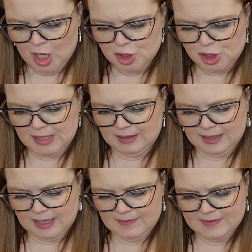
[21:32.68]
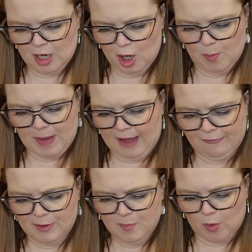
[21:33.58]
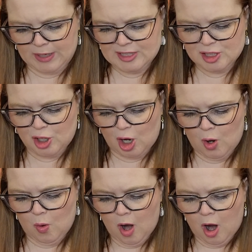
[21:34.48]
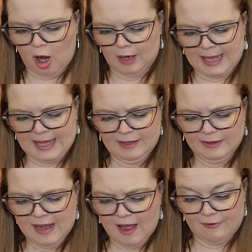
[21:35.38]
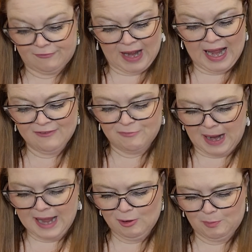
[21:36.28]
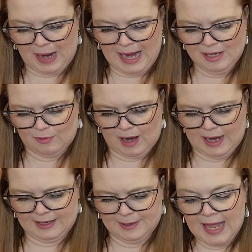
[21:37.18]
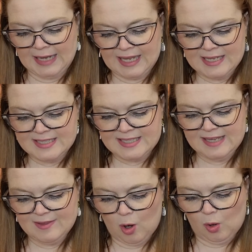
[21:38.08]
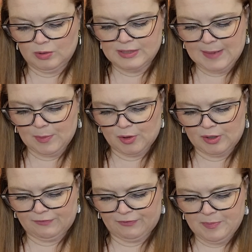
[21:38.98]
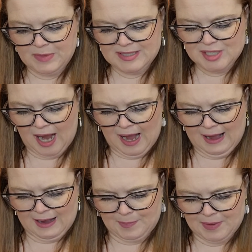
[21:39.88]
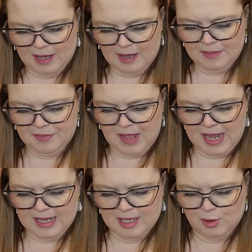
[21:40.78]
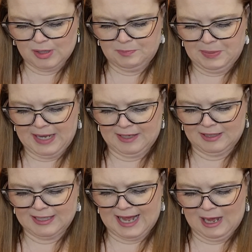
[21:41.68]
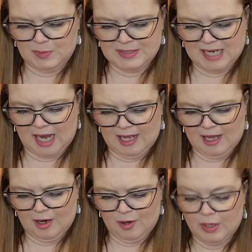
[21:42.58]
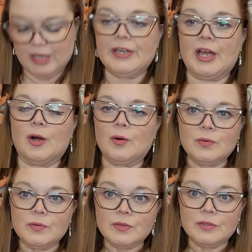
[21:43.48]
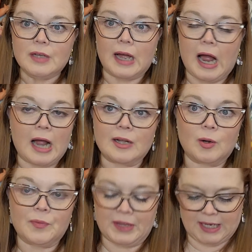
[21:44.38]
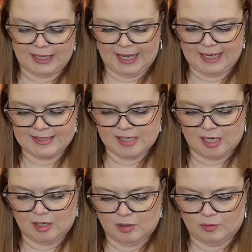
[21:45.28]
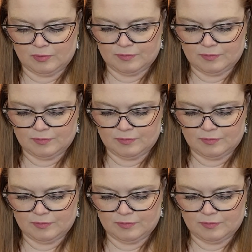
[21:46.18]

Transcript: She leaves home every morning to go on a hilly five mile bike ride and can see the whole neighborhood from the top. Think you can pedal it out with Tahoe? No, I don't think I can Tahoe.